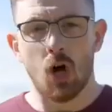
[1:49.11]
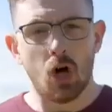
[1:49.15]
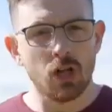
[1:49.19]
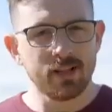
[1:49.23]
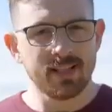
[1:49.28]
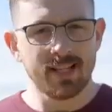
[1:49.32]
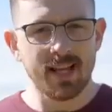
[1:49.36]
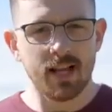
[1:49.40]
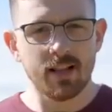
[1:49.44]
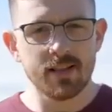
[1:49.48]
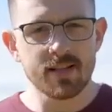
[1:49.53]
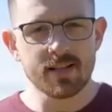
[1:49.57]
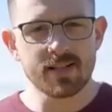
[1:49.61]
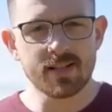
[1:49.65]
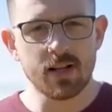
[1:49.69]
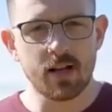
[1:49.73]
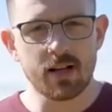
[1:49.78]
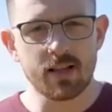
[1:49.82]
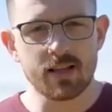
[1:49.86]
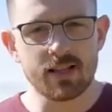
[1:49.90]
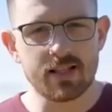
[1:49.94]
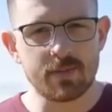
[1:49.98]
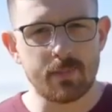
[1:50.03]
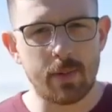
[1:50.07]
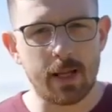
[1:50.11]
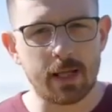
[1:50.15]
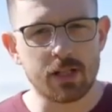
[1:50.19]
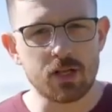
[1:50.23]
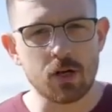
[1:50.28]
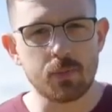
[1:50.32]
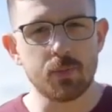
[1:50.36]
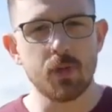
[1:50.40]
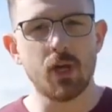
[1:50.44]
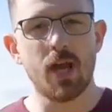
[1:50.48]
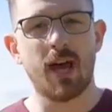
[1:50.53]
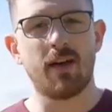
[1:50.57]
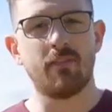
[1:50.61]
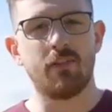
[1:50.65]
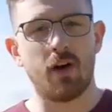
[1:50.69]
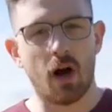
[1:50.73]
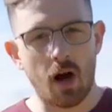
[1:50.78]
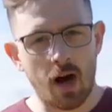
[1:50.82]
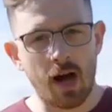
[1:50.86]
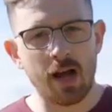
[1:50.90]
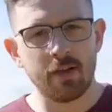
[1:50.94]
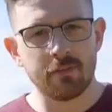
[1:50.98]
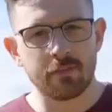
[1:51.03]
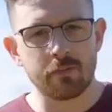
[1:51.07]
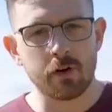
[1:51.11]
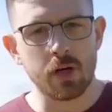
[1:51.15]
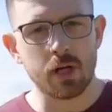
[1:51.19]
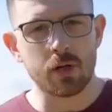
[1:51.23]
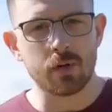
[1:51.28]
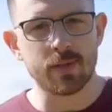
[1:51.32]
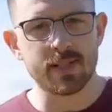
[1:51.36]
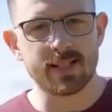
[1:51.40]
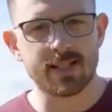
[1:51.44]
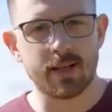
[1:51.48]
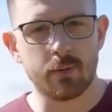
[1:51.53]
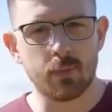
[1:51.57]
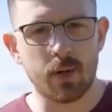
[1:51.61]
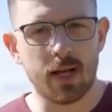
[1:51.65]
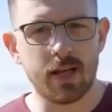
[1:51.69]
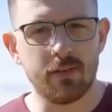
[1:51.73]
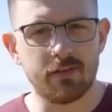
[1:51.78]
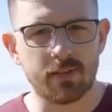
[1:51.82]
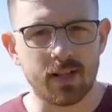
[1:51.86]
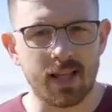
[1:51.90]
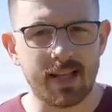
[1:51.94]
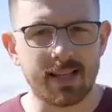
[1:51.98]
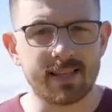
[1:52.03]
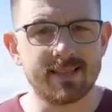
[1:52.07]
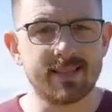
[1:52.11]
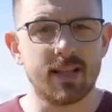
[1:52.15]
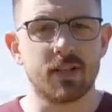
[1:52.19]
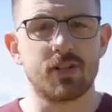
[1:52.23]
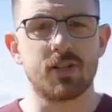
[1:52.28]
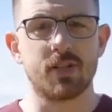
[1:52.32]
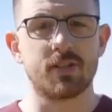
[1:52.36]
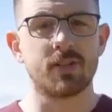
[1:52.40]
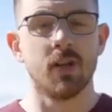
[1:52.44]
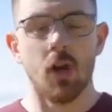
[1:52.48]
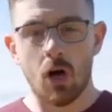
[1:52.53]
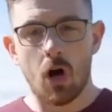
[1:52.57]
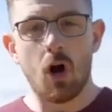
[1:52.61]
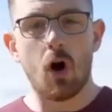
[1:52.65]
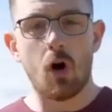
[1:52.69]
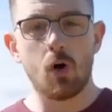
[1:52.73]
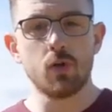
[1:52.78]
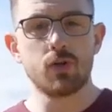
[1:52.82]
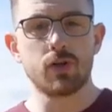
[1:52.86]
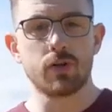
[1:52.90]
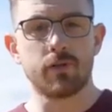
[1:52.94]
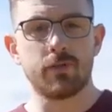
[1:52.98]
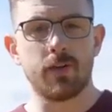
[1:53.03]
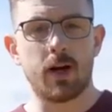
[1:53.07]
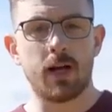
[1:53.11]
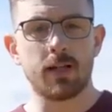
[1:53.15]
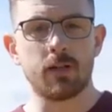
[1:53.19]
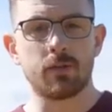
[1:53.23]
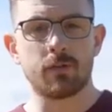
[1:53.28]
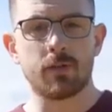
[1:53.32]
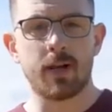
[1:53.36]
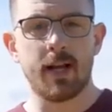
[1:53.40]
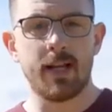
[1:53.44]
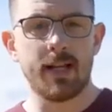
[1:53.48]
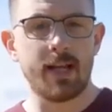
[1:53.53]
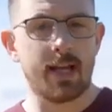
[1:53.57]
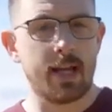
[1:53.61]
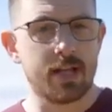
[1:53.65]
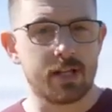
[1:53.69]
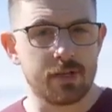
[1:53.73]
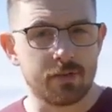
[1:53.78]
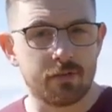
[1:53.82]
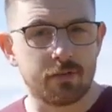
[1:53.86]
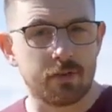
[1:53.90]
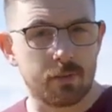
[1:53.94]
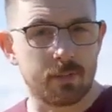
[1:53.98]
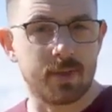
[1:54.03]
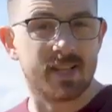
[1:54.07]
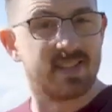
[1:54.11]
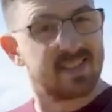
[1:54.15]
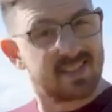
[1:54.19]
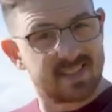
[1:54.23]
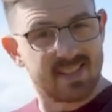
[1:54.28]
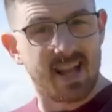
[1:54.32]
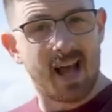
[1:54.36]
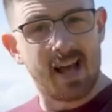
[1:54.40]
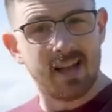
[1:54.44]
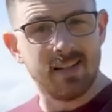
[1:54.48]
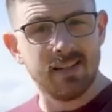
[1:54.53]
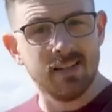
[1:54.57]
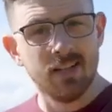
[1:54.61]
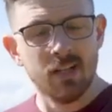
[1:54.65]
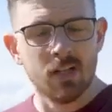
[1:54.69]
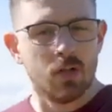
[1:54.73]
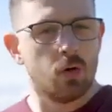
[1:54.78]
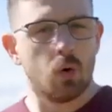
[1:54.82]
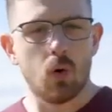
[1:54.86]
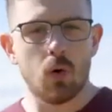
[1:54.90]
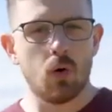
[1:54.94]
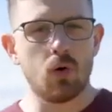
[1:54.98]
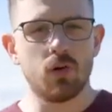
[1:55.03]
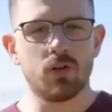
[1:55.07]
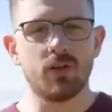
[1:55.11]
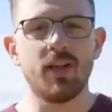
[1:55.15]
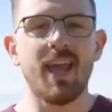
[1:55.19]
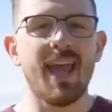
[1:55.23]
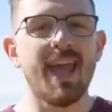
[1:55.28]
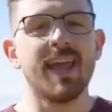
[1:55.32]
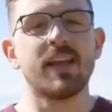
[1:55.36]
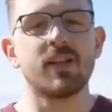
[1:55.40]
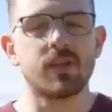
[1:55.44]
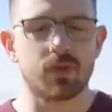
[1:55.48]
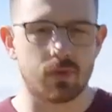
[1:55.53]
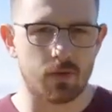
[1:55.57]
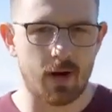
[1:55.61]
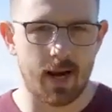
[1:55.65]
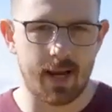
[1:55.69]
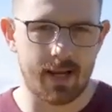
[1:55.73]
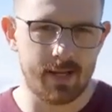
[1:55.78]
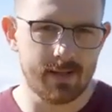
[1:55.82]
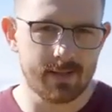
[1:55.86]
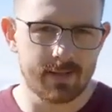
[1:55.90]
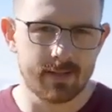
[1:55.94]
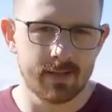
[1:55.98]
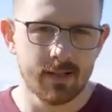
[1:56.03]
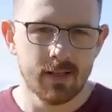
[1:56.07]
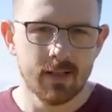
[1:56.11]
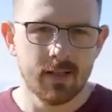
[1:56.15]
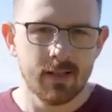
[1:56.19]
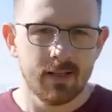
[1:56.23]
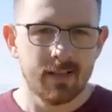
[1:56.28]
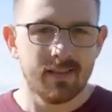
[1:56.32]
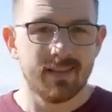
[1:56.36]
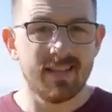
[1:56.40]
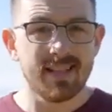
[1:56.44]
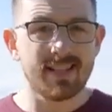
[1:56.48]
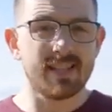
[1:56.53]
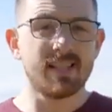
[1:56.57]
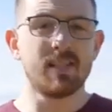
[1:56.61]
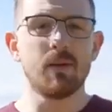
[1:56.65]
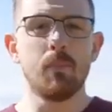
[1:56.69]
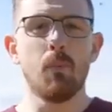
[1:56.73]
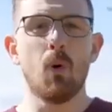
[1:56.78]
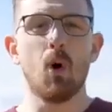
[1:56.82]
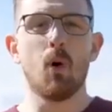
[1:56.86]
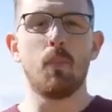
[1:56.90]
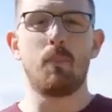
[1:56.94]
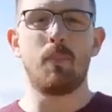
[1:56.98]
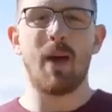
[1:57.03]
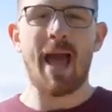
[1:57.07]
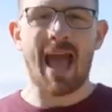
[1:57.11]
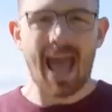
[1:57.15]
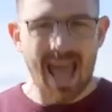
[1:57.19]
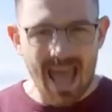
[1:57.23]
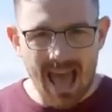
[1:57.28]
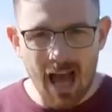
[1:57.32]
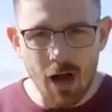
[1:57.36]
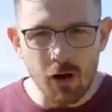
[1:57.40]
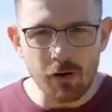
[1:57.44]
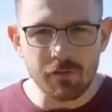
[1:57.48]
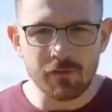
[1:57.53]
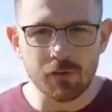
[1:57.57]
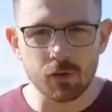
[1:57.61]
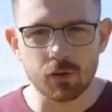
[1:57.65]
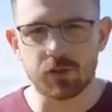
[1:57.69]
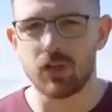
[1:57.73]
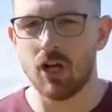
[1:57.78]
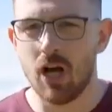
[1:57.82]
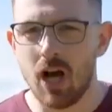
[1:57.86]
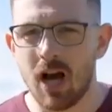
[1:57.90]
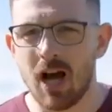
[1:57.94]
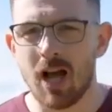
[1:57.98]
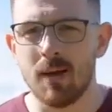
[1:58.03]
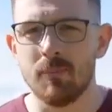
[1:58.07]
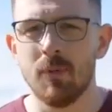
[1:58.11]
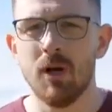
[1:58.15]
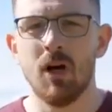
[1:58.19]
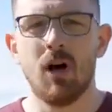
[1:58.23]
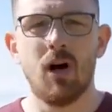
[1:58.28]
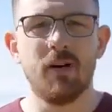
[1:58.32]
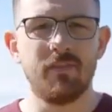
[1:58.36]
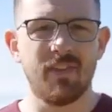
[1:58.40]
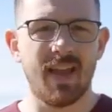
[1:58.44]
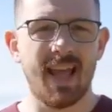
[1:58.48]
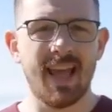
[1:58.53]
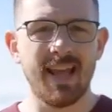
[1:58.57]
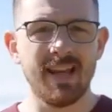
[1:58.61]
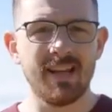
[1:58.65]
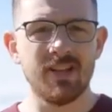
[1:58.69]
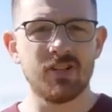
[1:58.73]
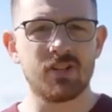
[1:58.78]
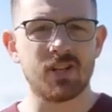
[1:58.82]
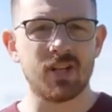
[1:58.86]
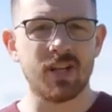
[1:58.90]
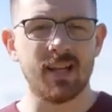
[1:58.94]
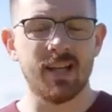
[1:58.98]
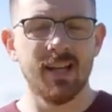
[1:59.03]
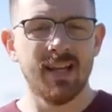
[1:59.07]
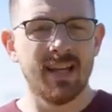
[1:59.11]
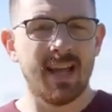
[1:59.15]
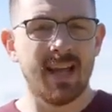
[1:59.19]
On the other side of the spectrum, you have high-frequency wavelengths such as ultraviolet radiation from the sun or X-rays. This is a more powerful type of energy